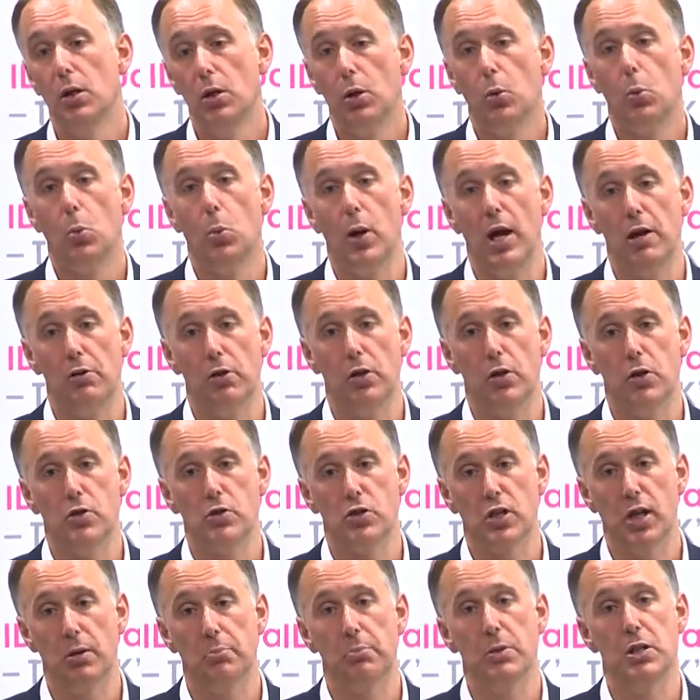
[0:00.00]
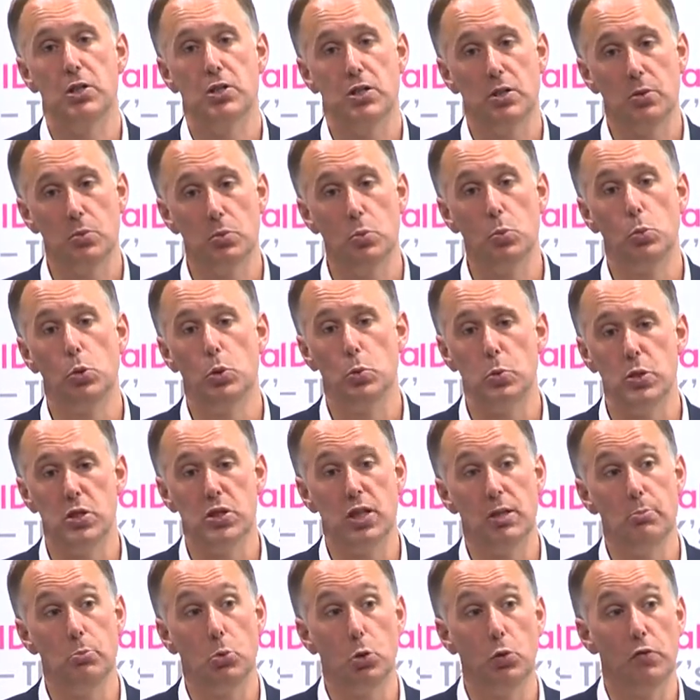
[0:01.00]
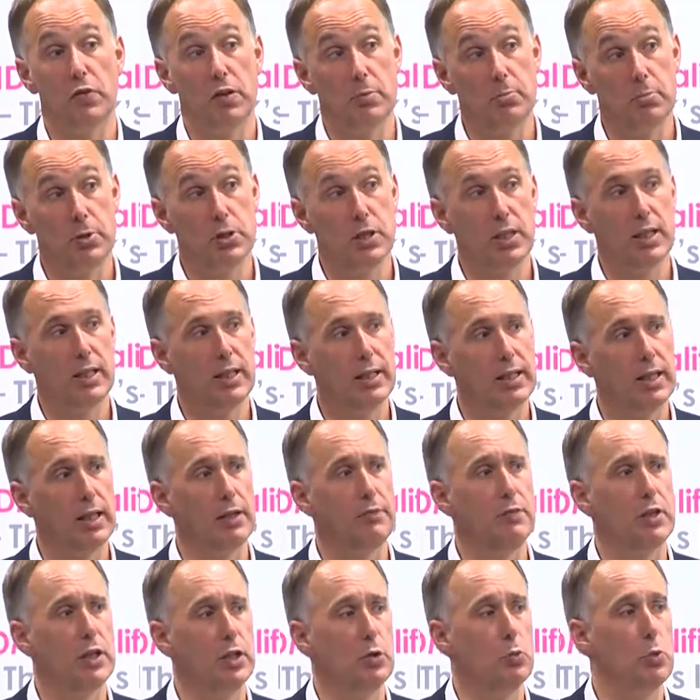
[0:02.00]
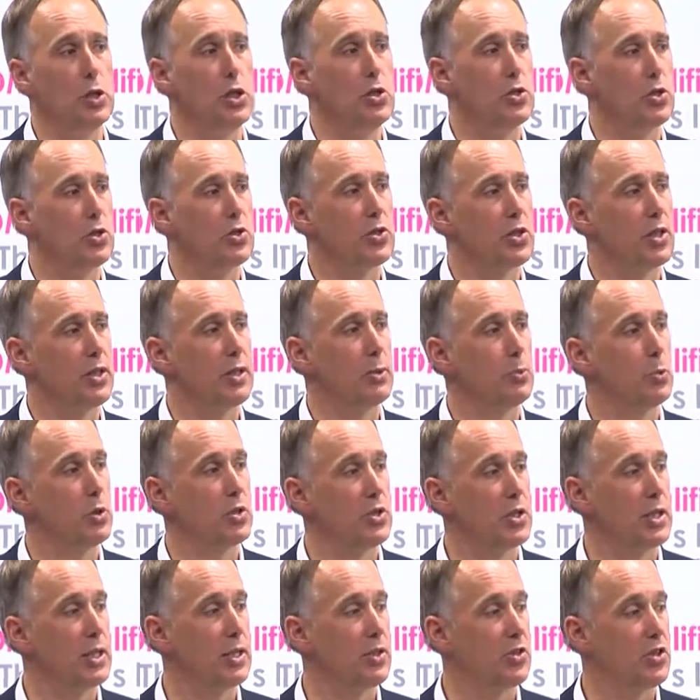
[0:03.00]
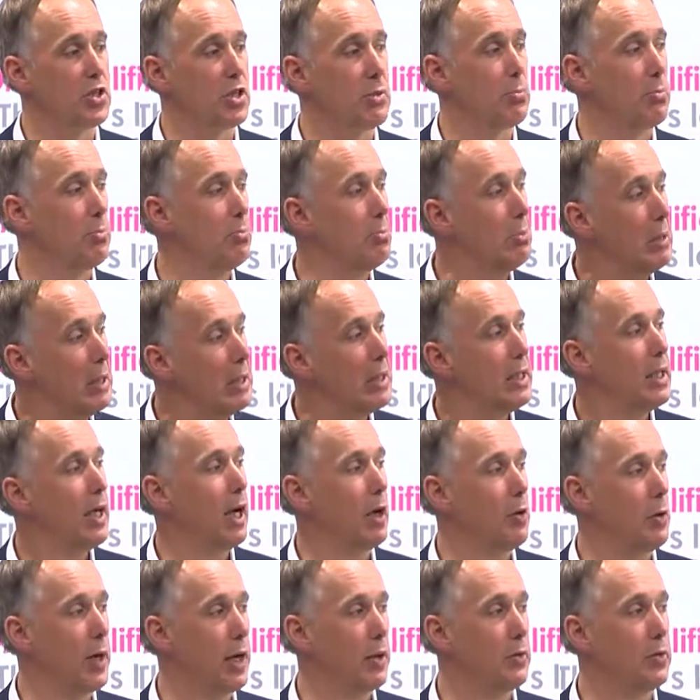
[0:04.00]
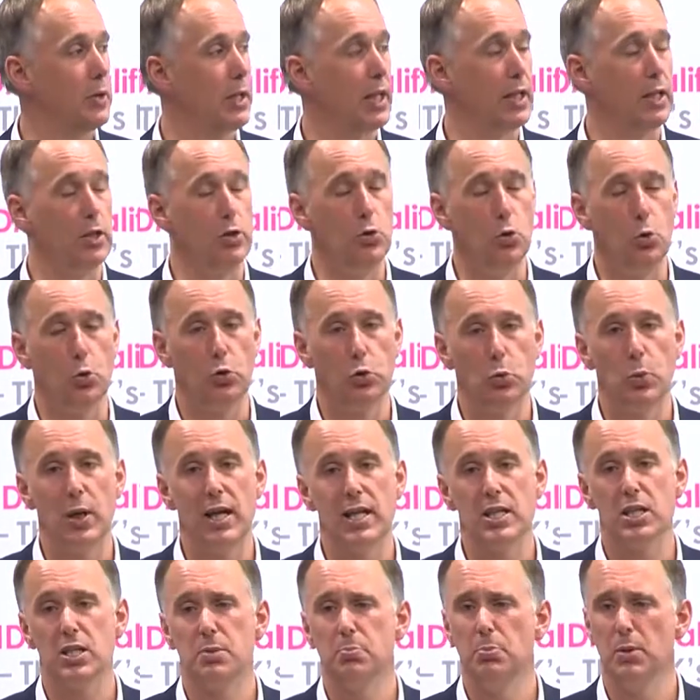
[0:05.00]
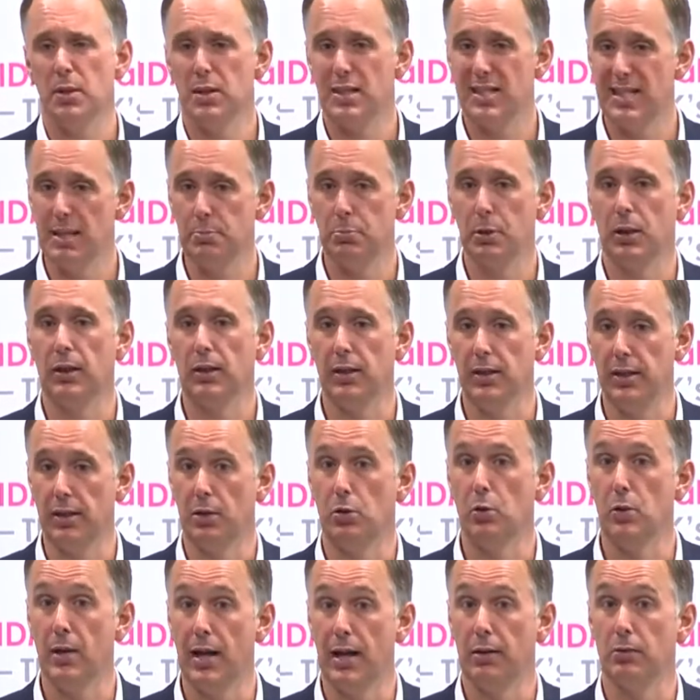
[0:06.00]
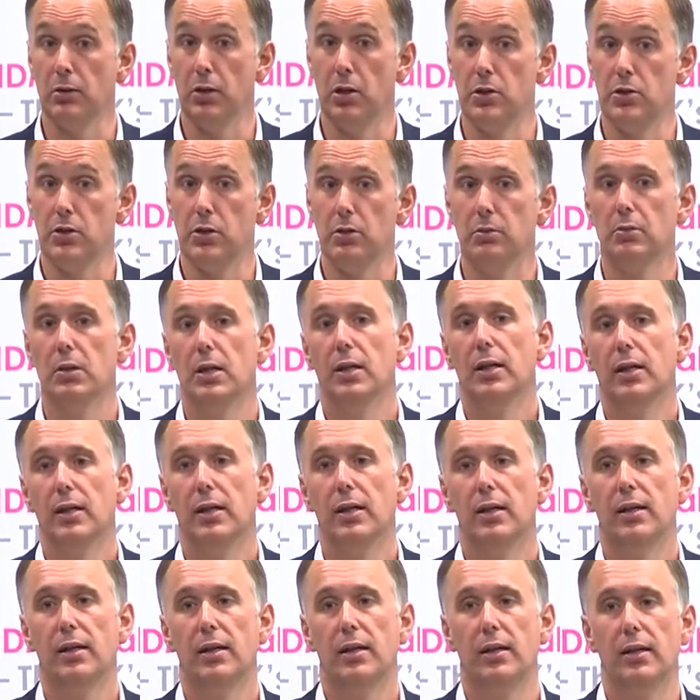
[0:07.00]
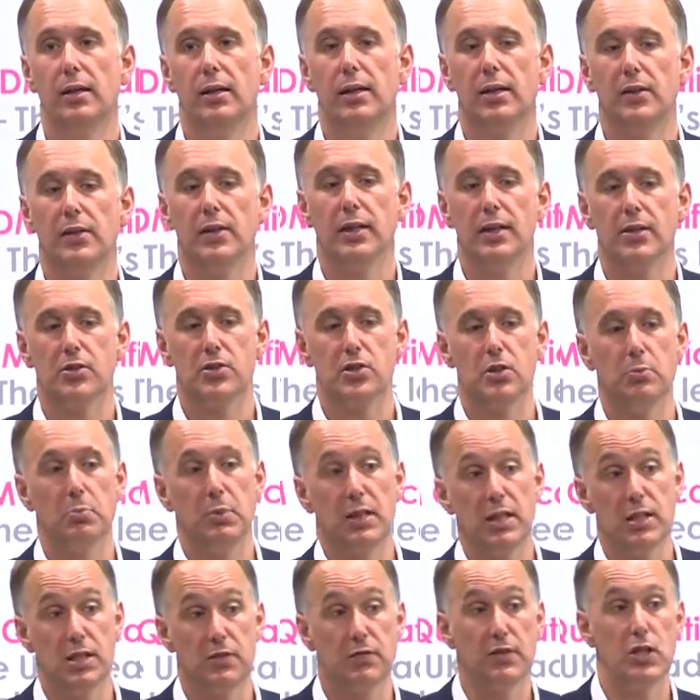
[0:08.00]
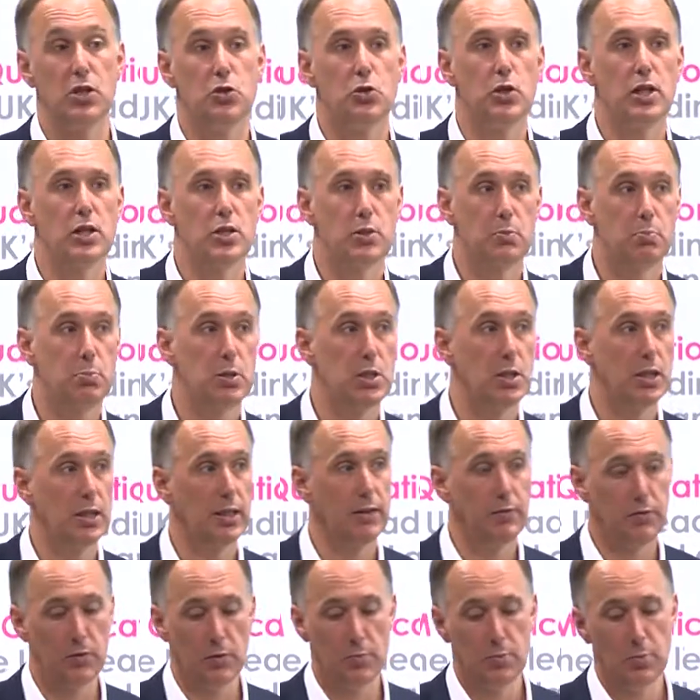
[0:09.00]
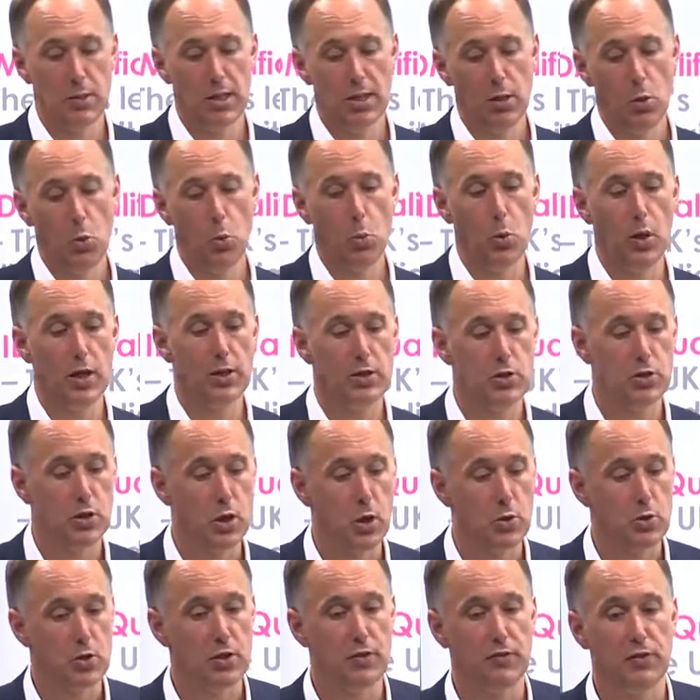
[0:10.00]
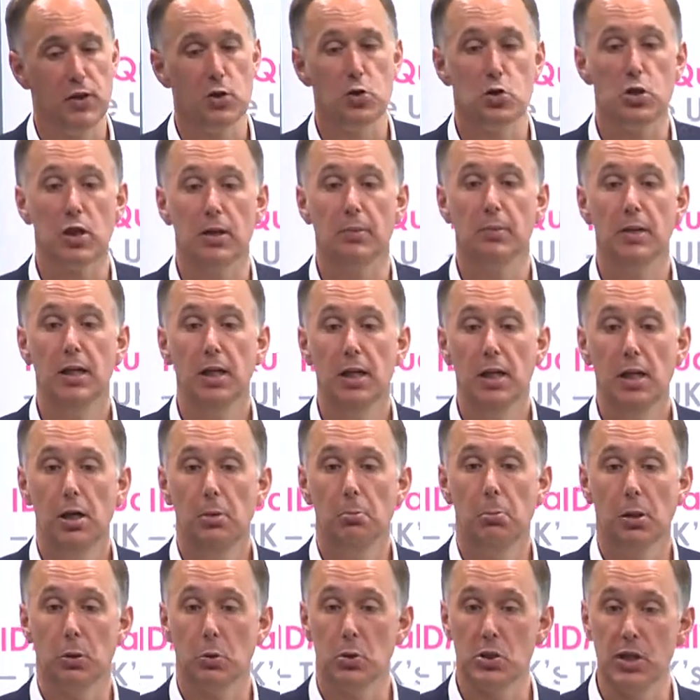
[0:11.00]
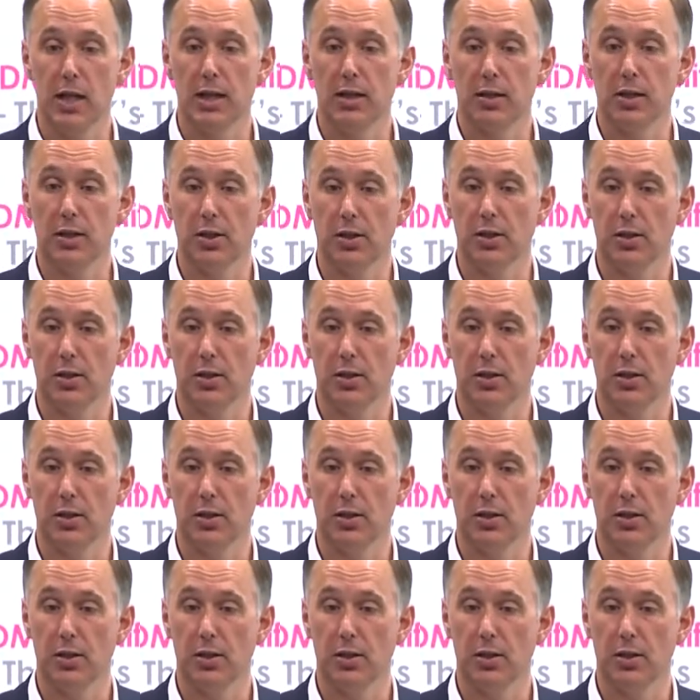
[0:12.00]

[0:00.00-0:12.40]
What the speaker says: where are those companies, and would we see more of them, particularly kind of in the regions. I think we're seeing some around the kind of northwest, but typically they're around London. And I think that's something that's of interest, particularly from where this goes in the future. But I will take